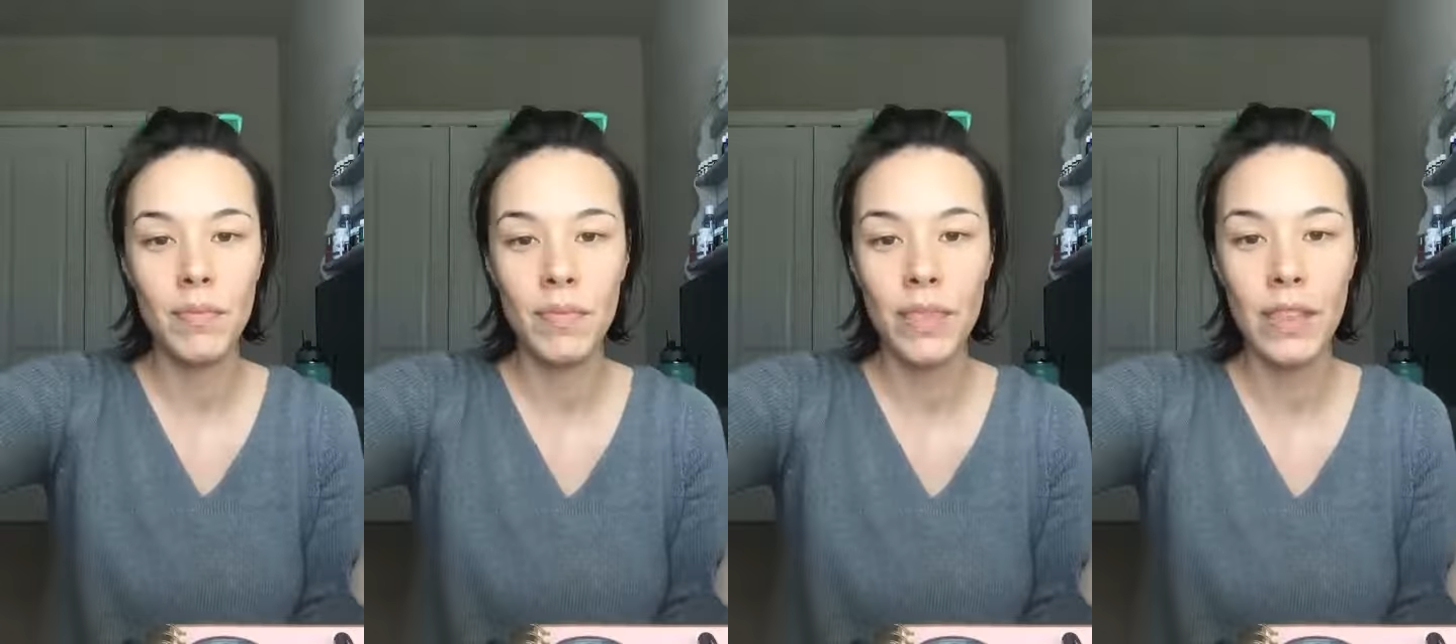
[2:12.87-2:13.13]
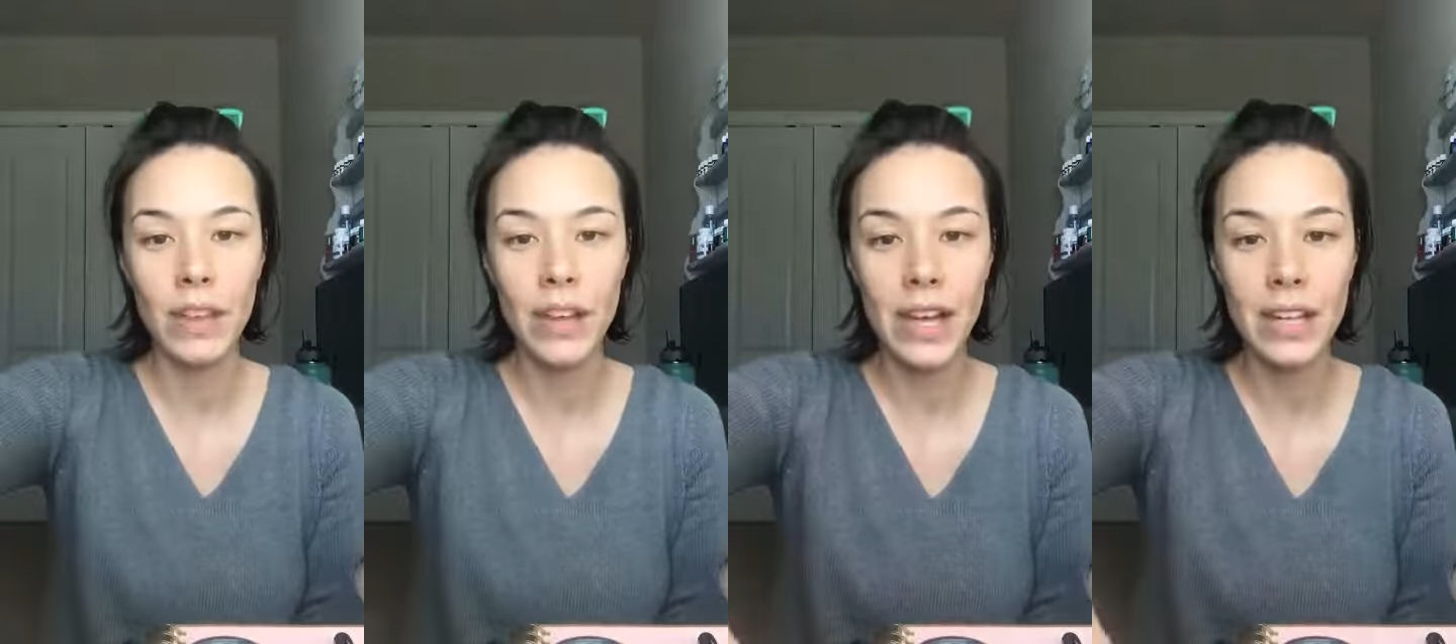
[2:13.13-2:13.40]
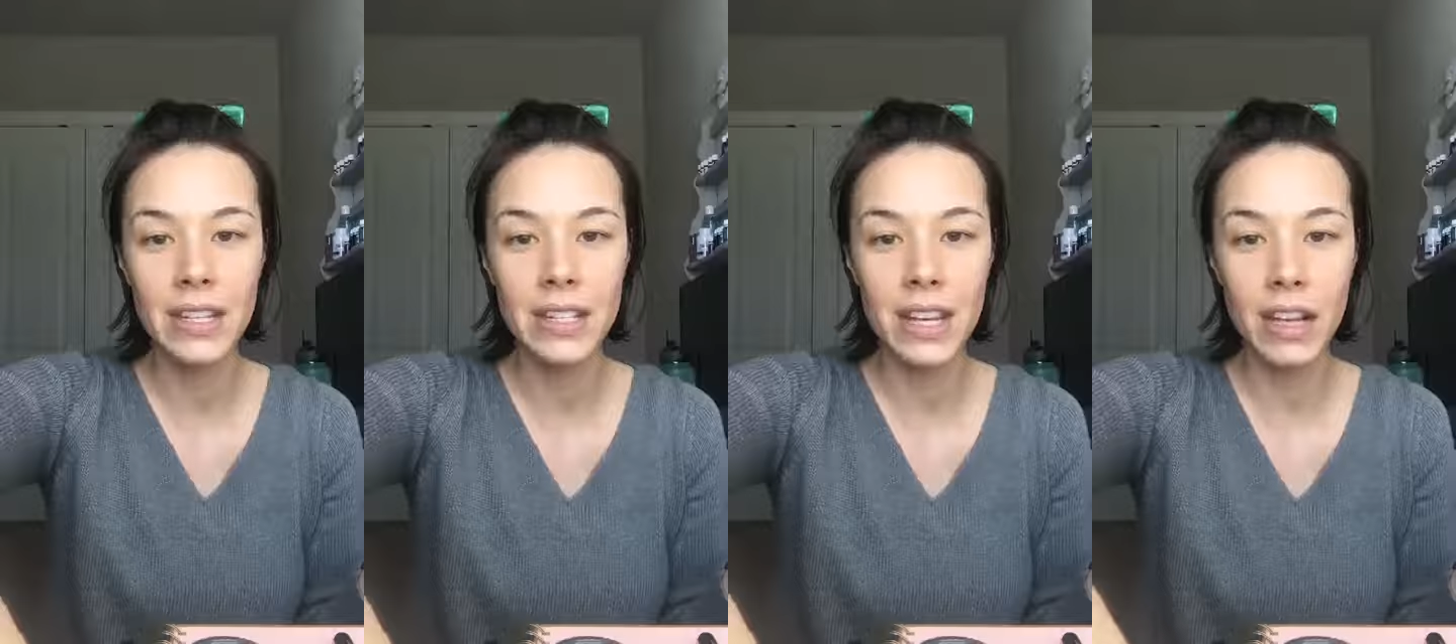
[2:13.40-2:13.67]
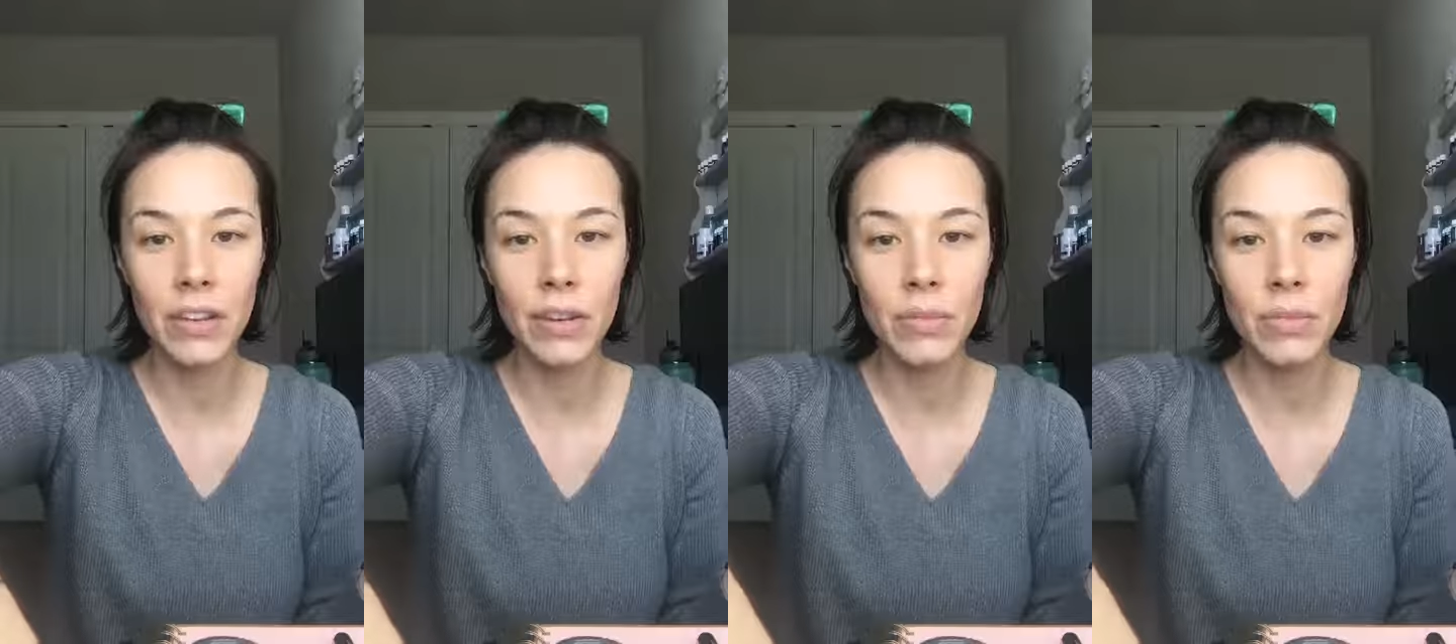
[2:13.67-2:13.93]
the lightest
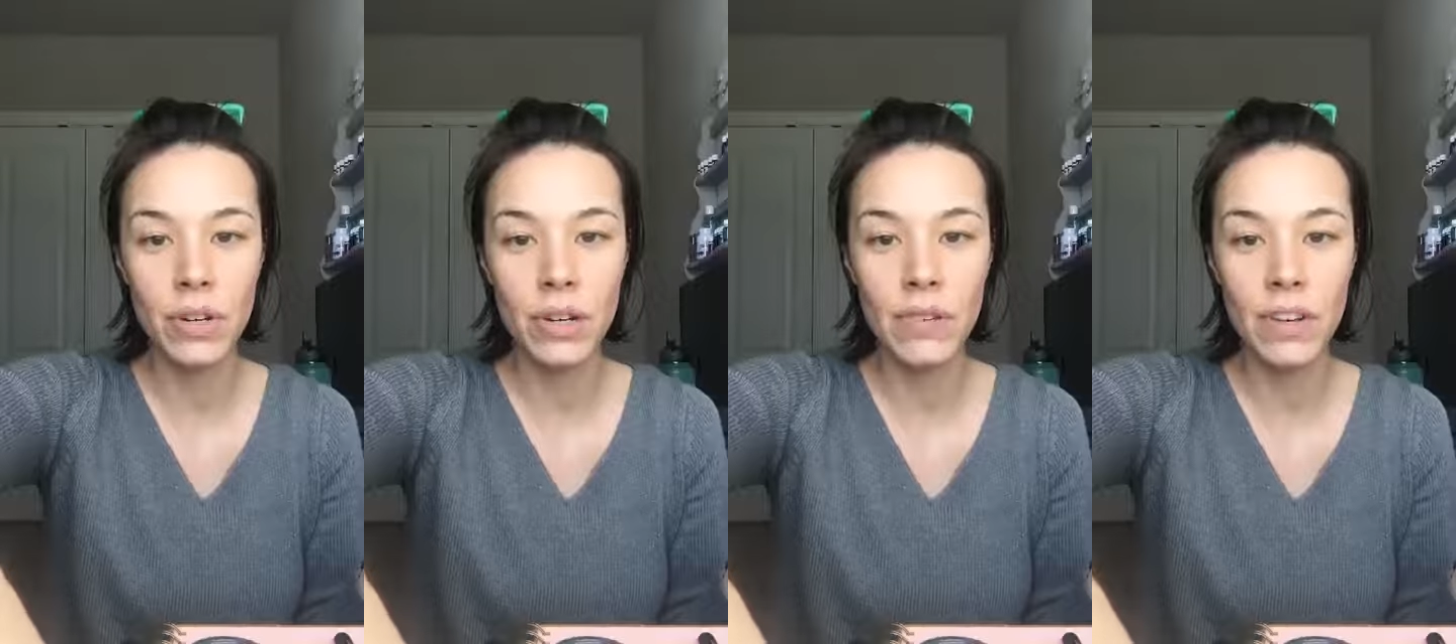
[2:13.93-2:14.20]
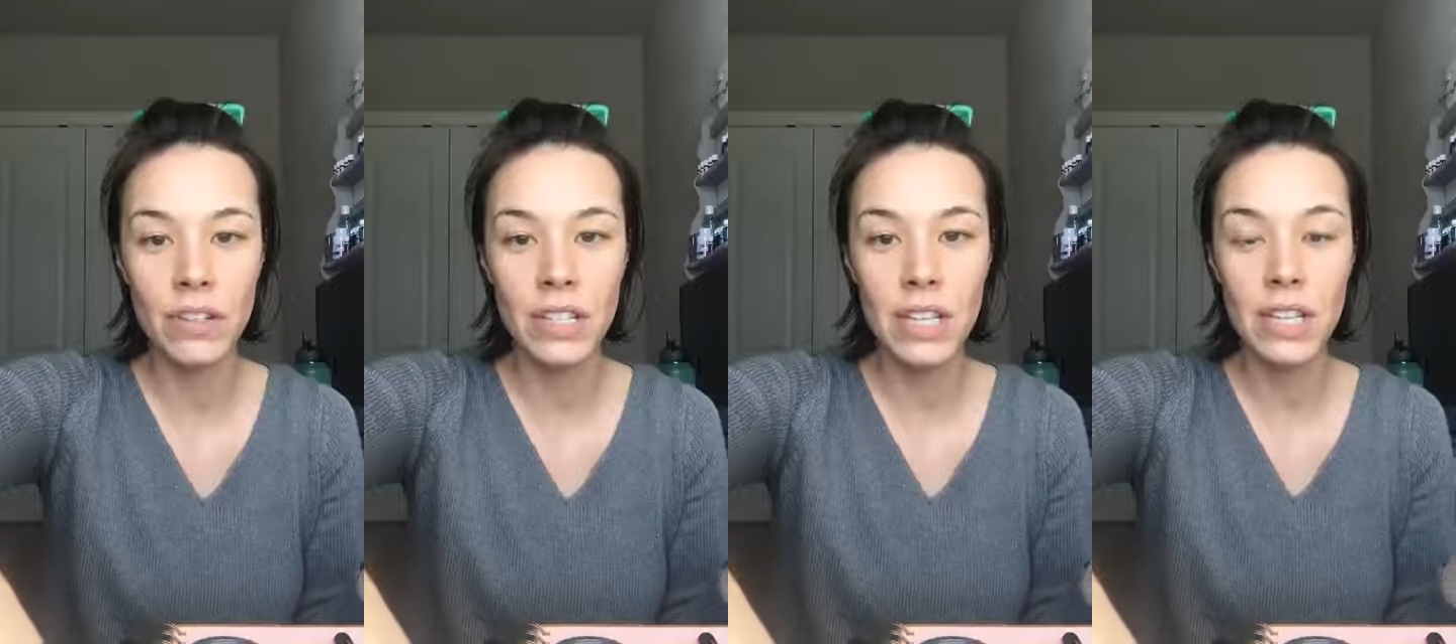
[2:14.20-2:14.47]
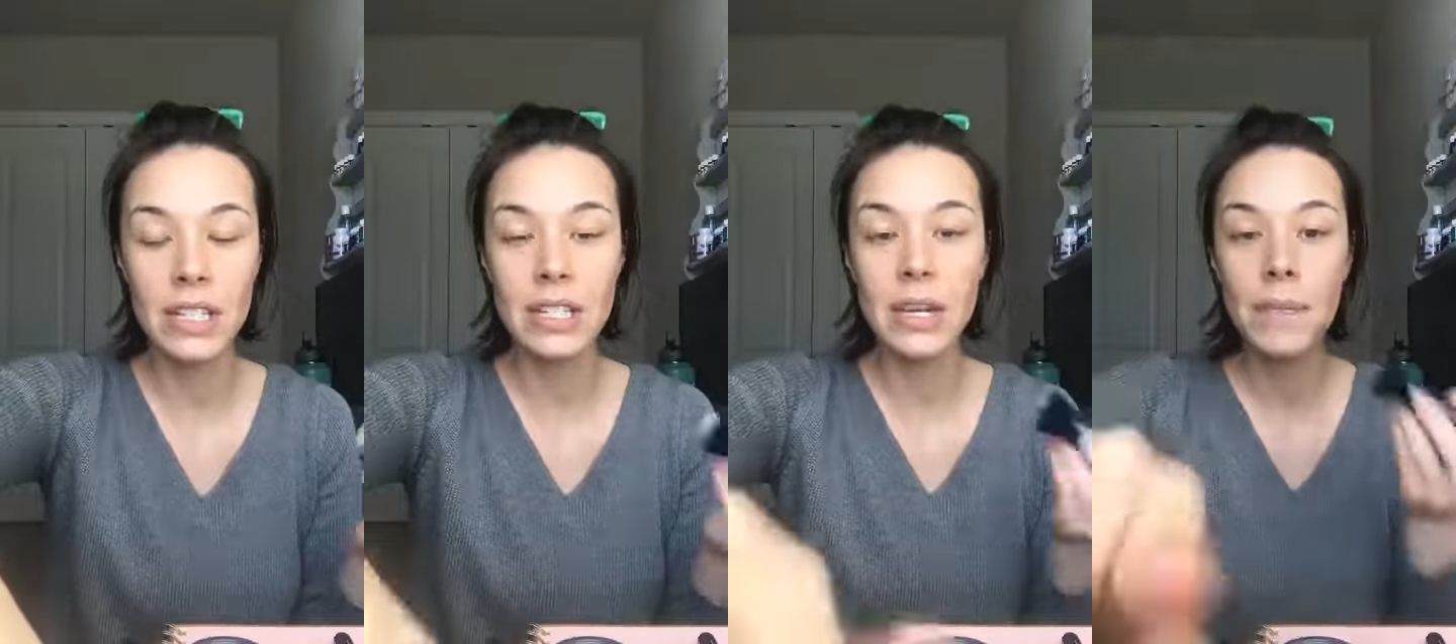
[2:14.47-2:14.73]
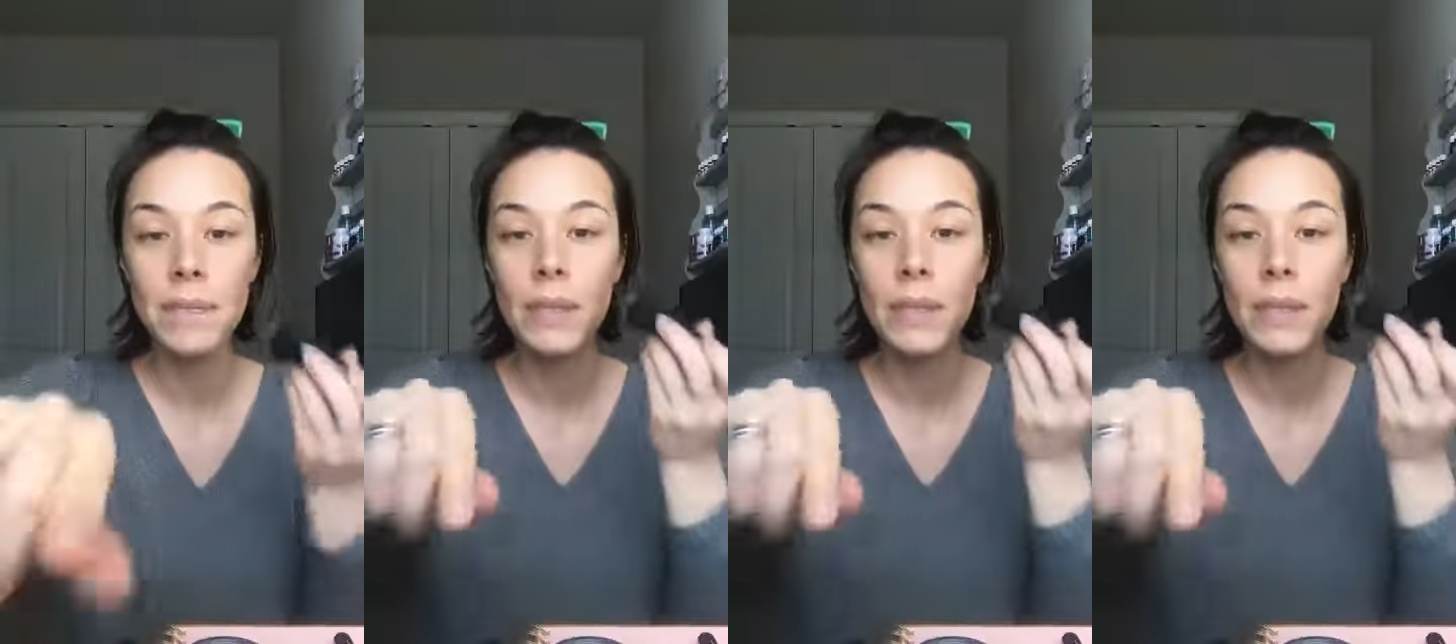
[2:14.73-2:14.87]
color. I'm pretty fair skinned.